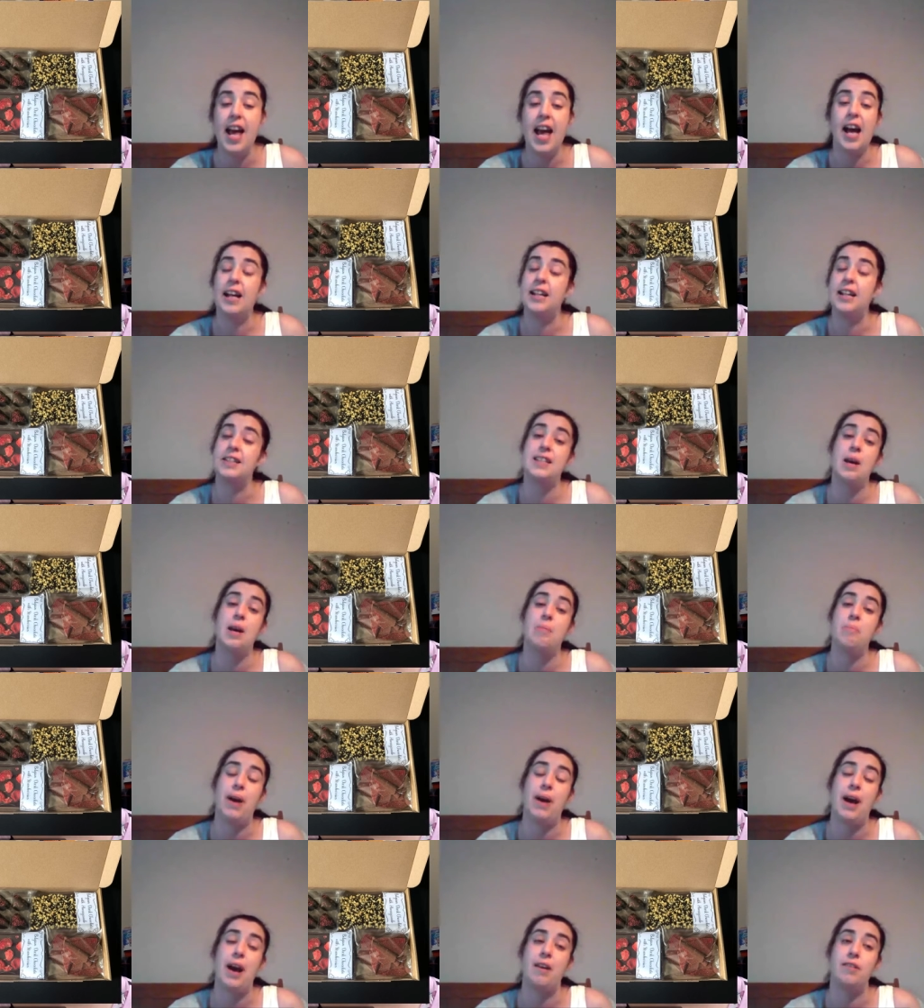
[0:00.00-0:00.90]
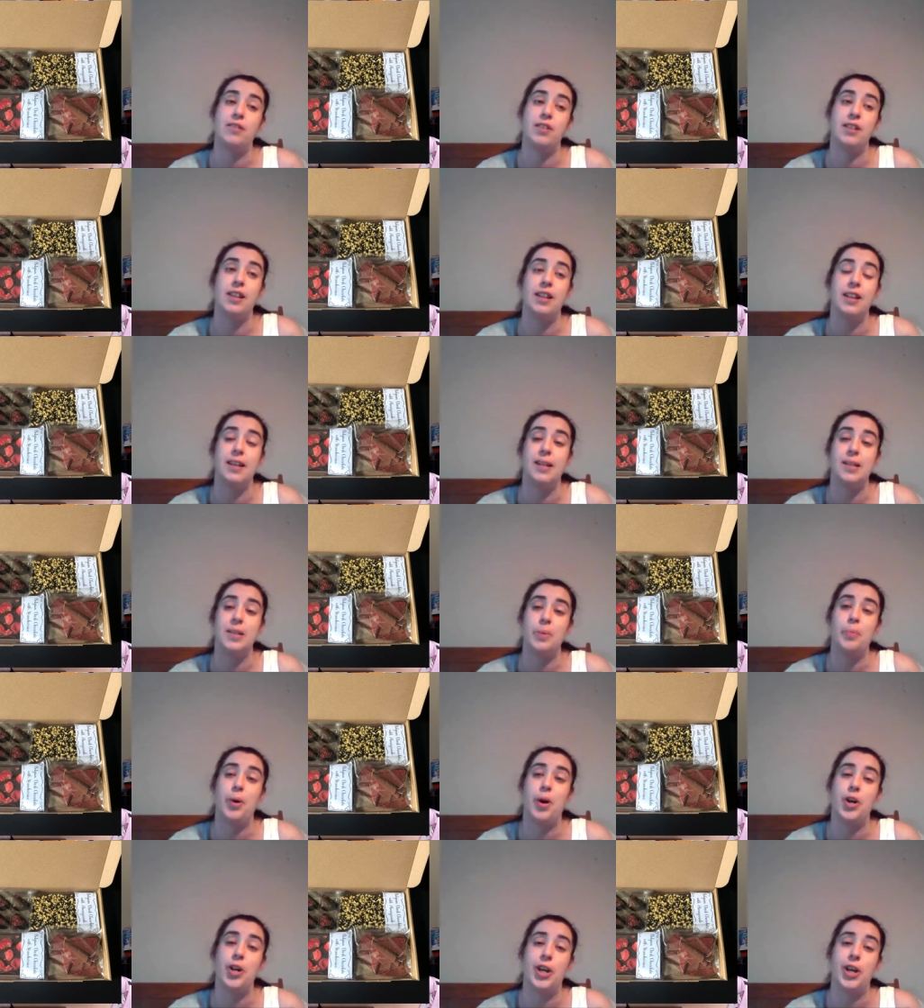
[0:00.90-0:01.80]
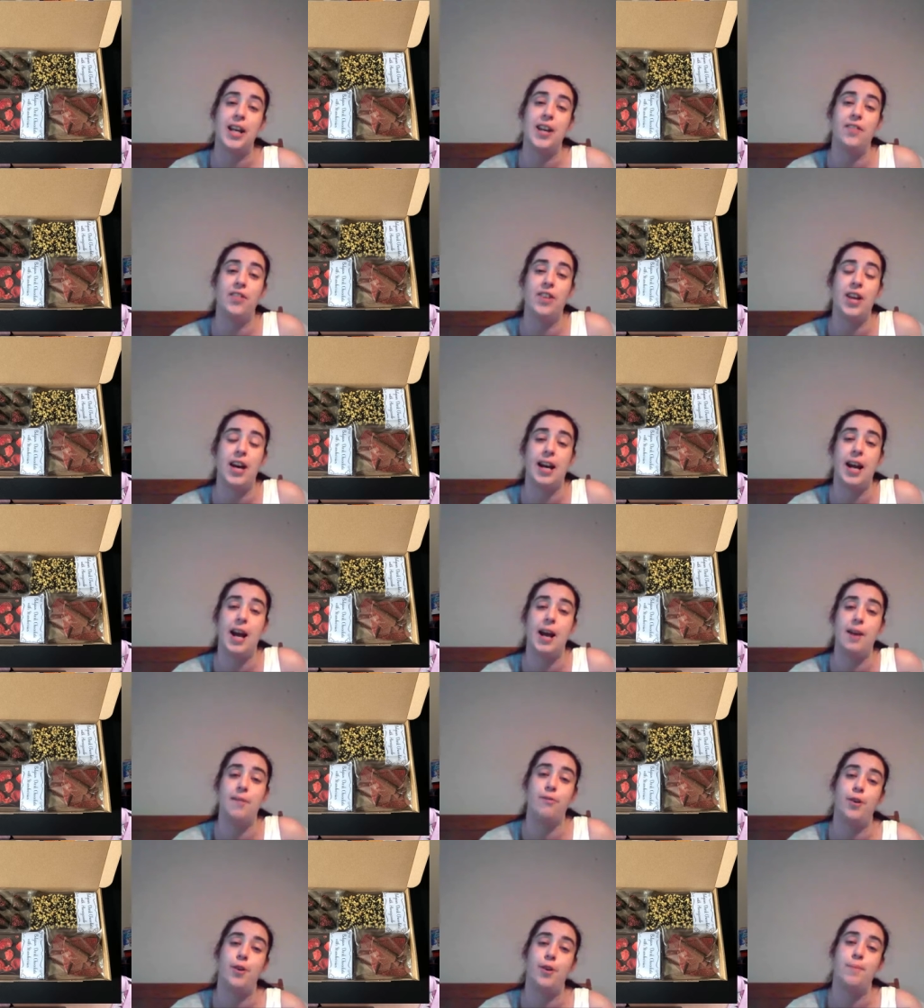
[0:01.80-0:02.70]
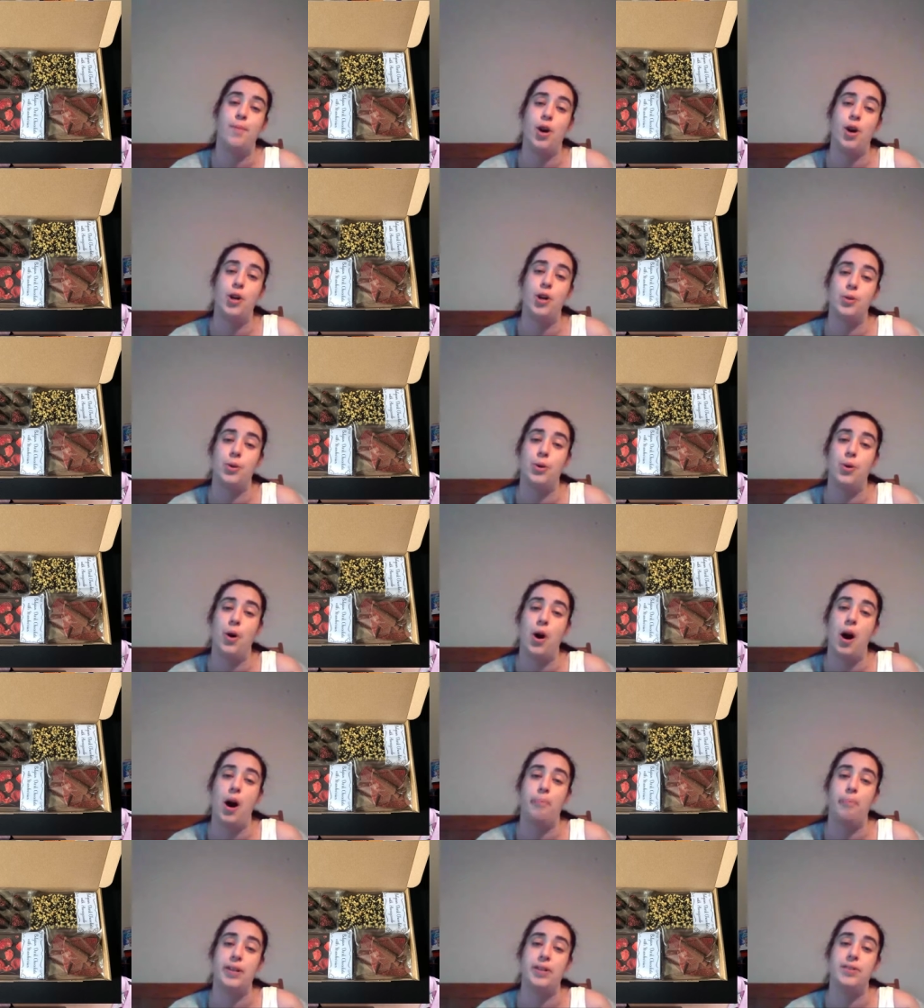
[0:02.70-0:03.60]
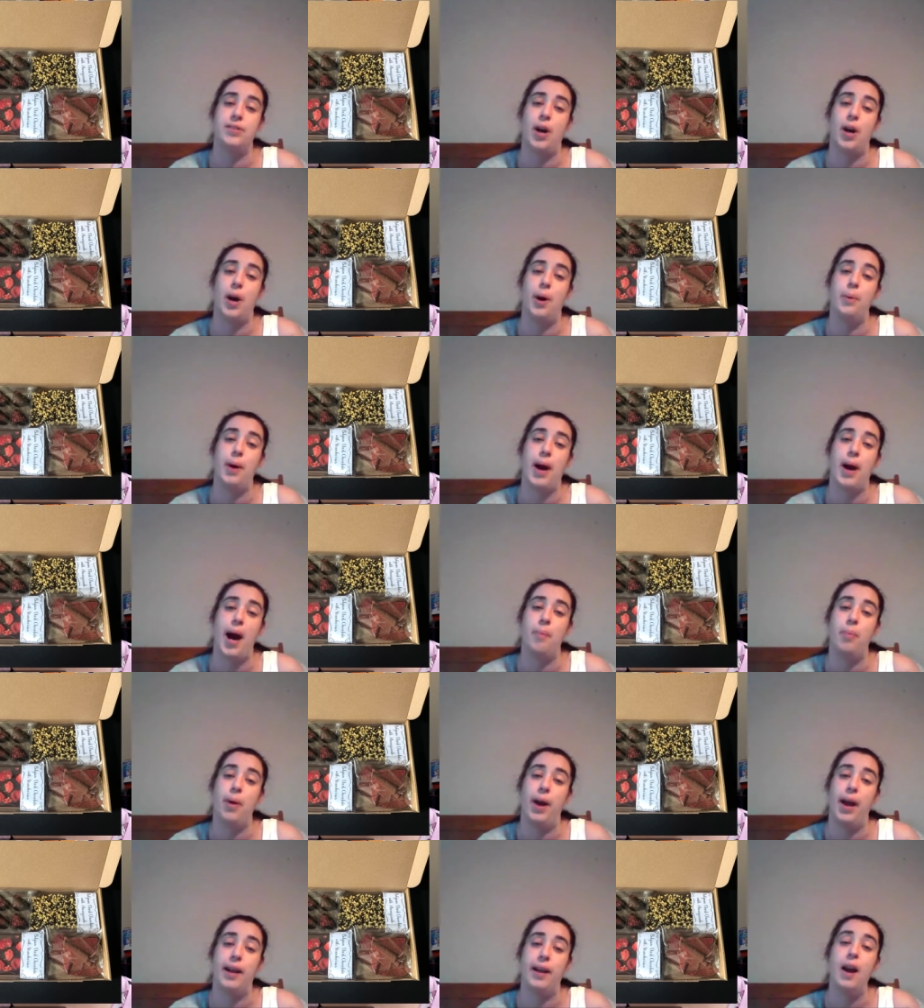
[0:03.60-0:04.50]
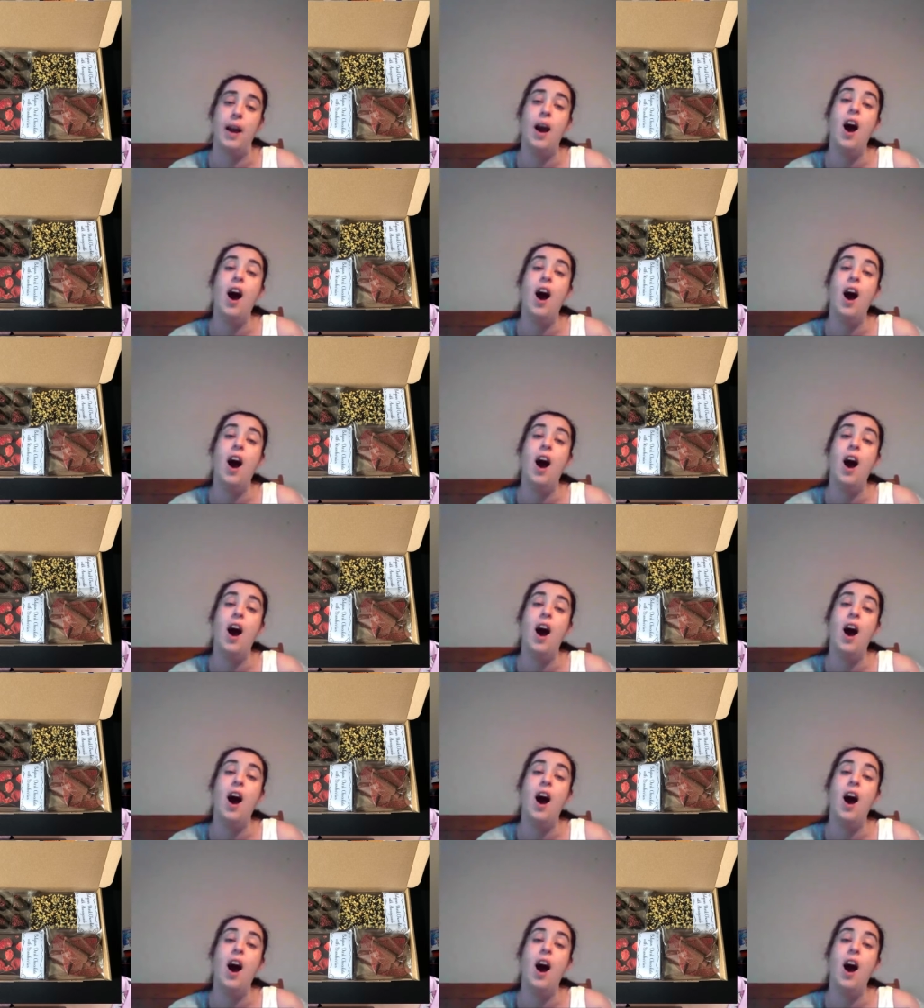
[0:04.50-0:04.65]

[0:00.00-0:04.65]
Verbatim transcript: and 10 pounds i think is a bargain if that came through my door i'd be so happy